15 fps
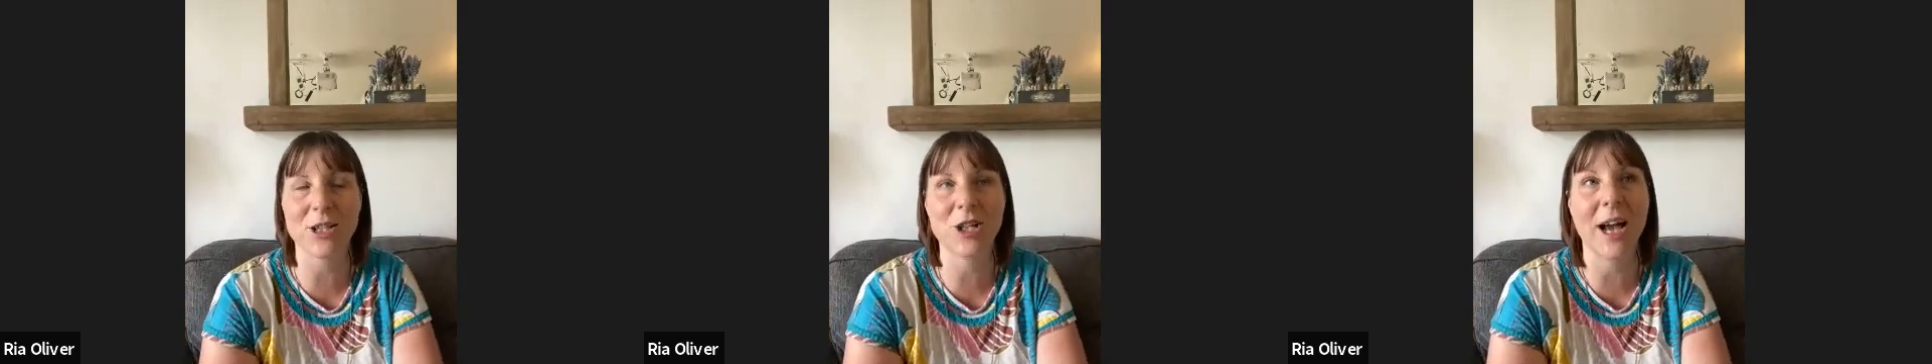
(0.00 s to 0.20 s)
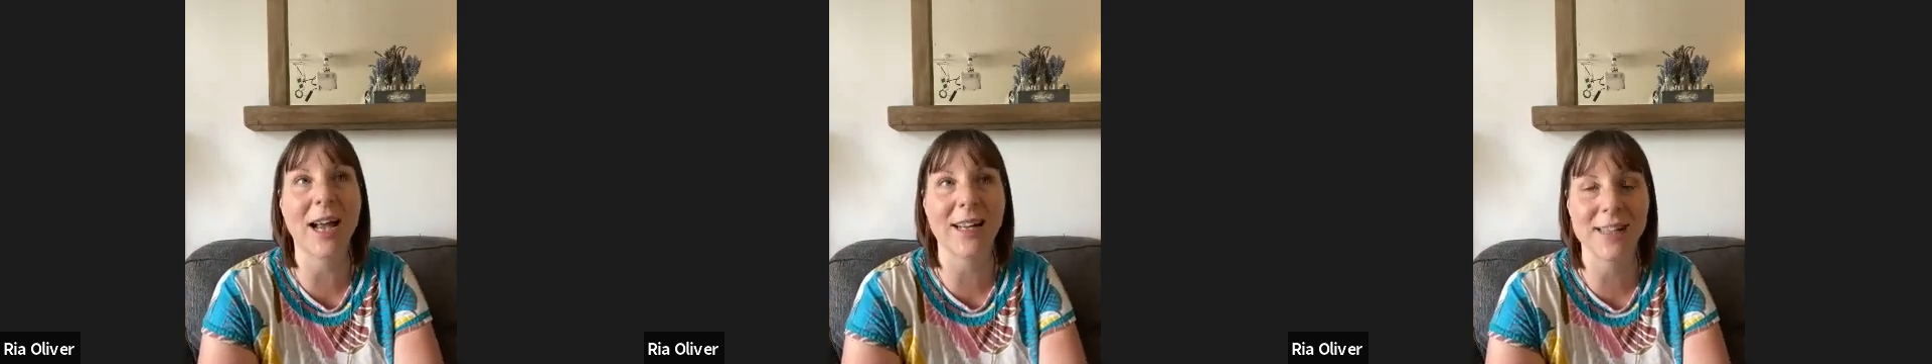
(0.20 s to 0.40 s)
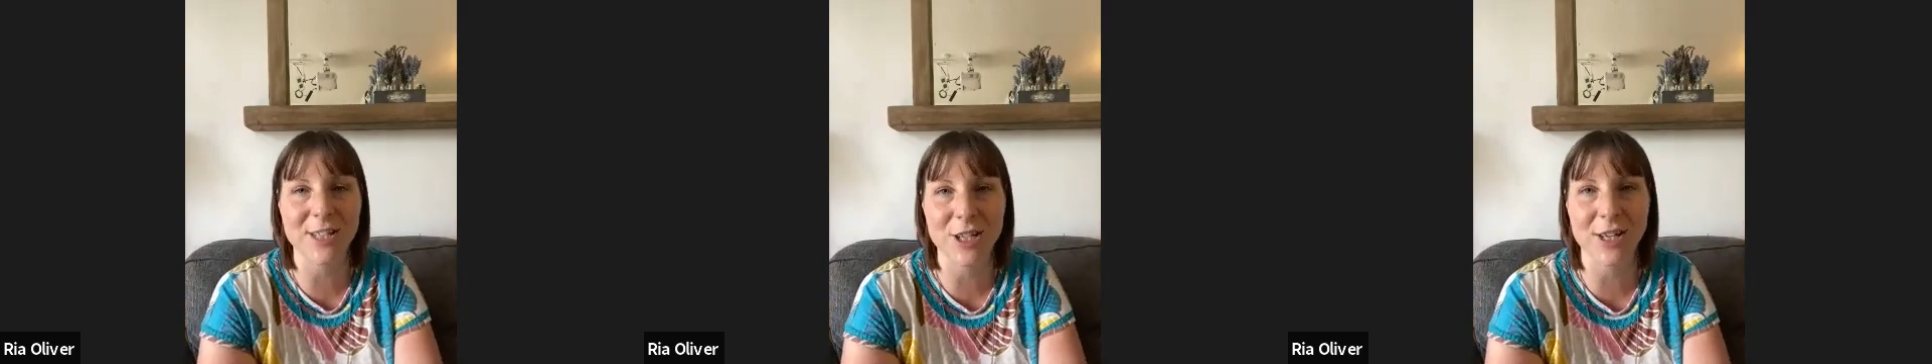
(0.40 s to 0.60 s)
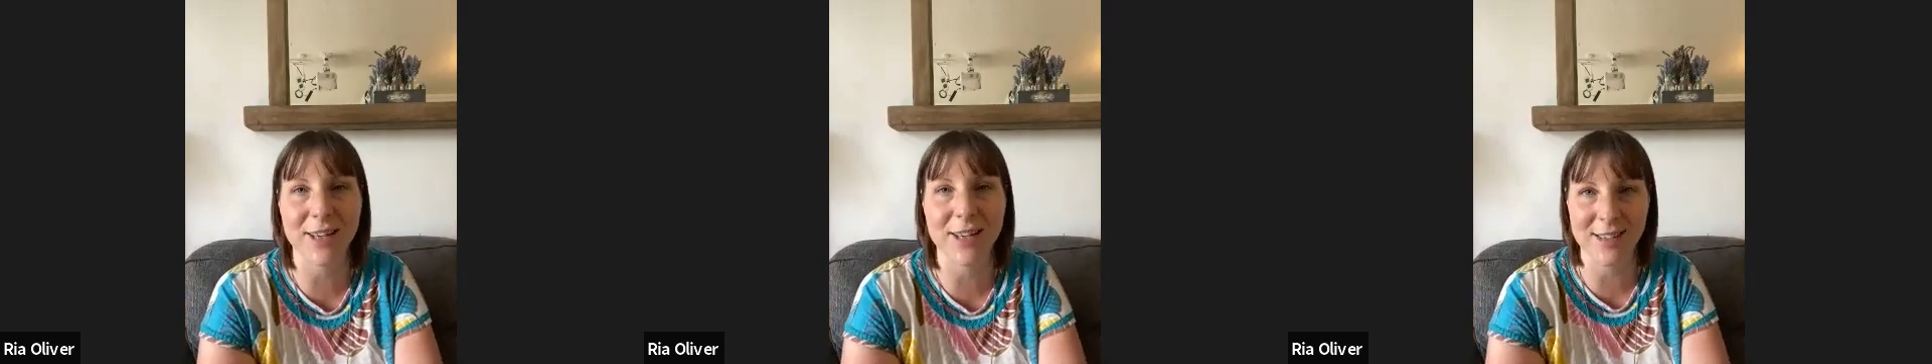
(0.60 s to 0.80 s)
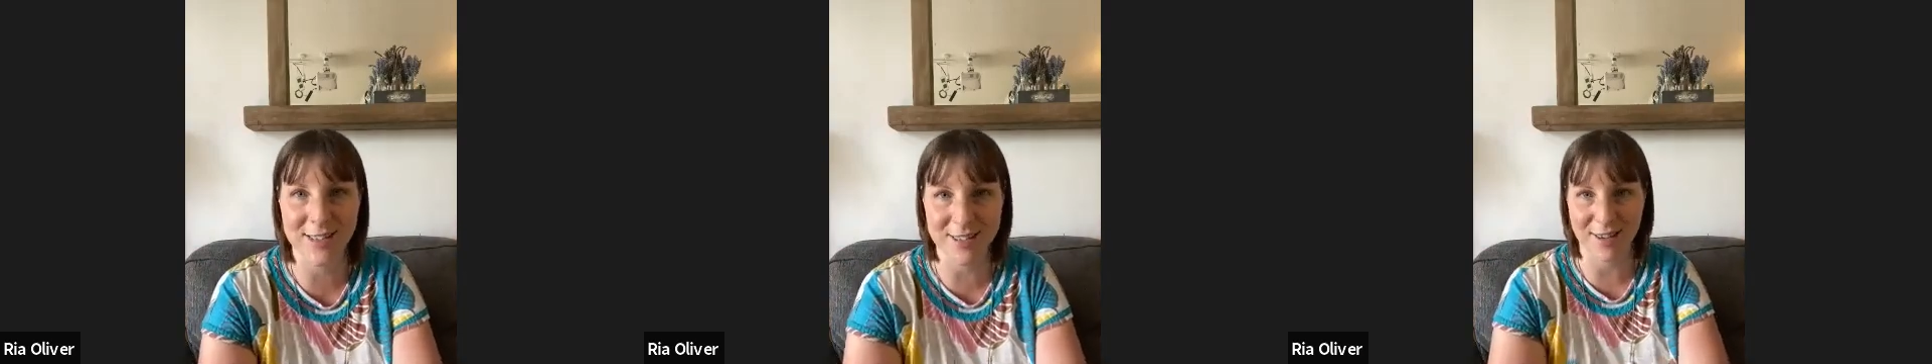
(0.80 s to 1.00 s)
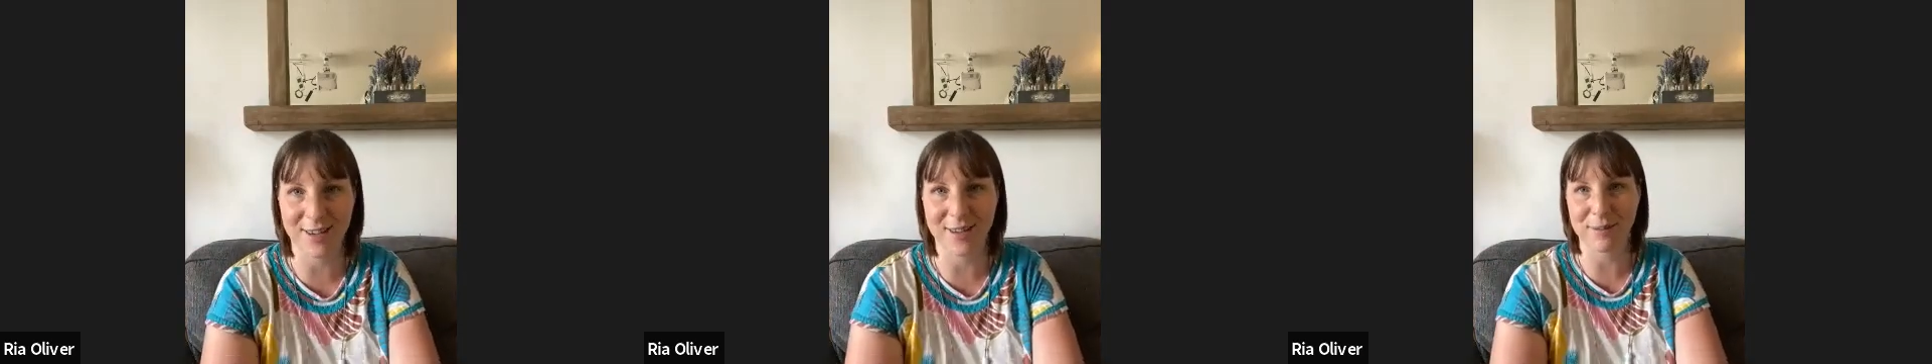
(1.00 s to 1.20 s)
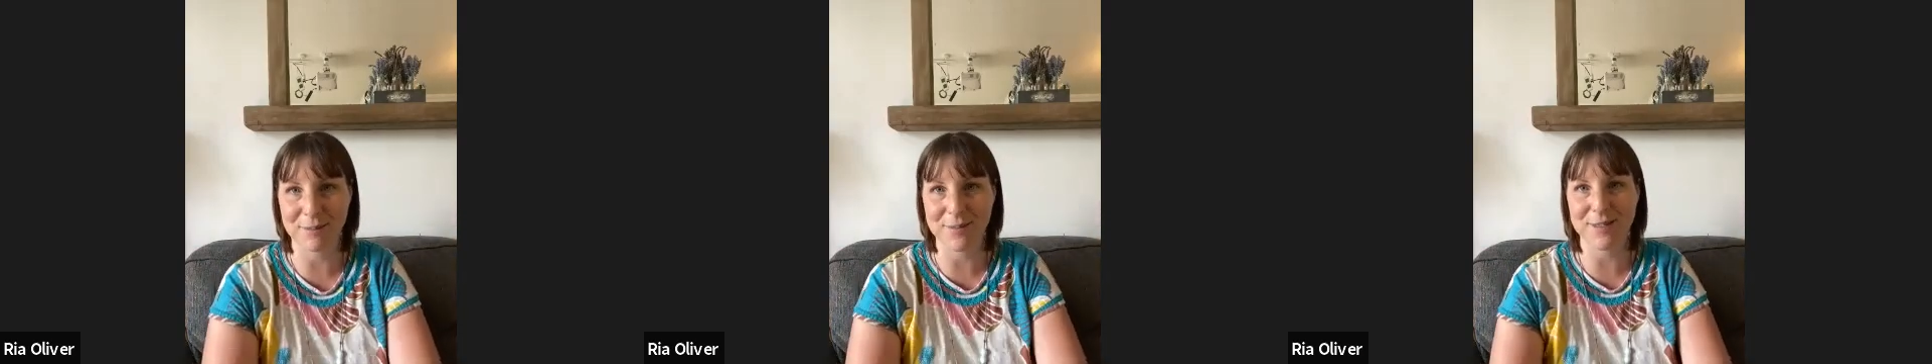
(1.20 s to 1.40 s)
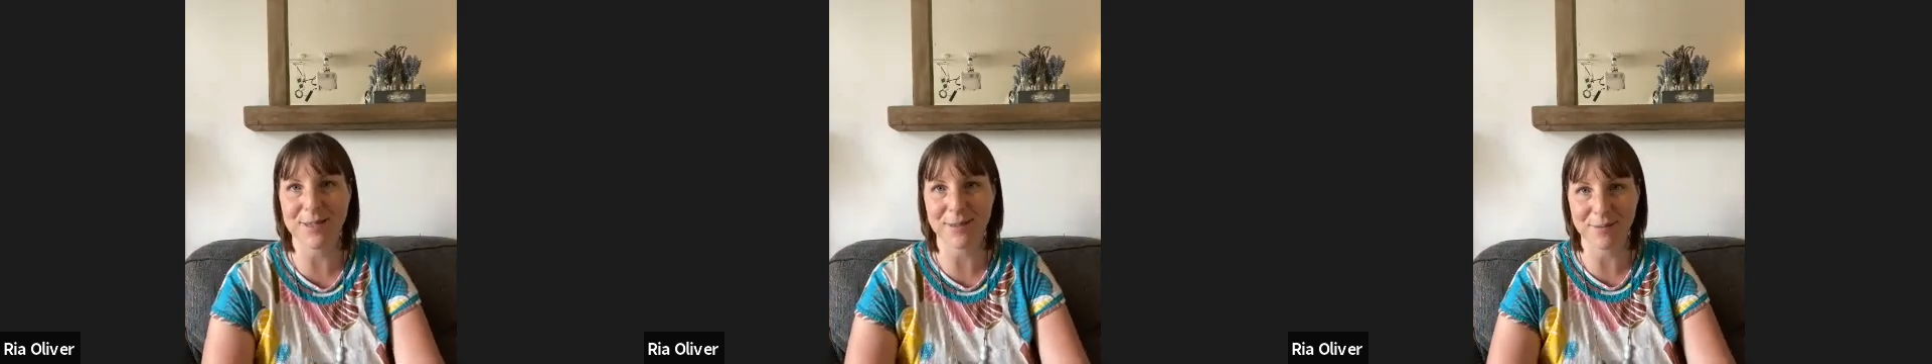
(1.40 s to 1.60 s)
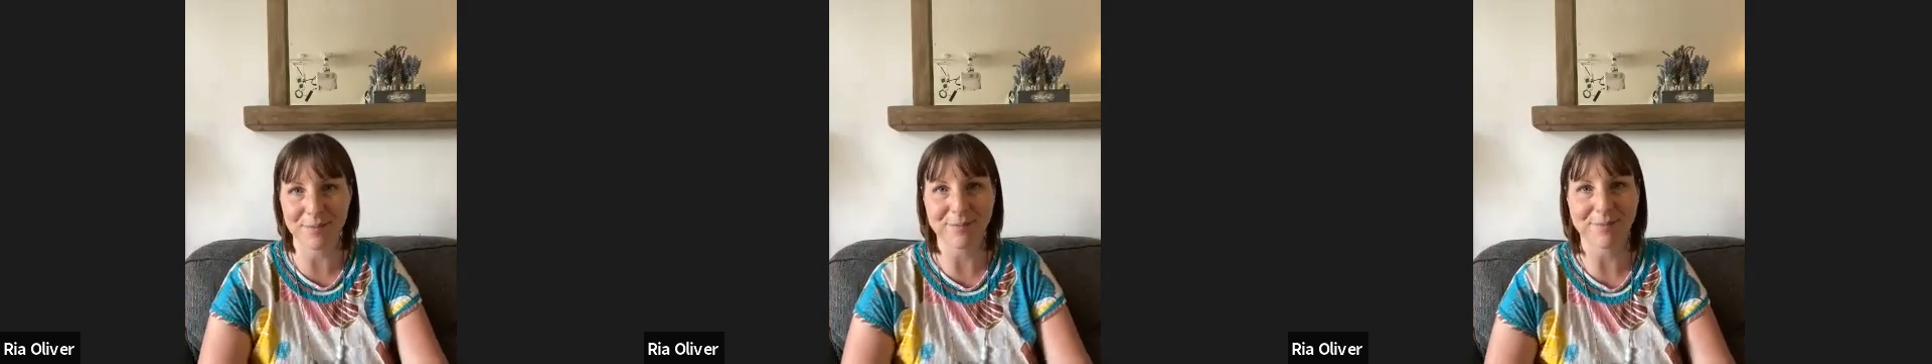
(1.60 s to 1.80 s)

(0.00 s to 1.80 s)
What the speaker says: challenging at times.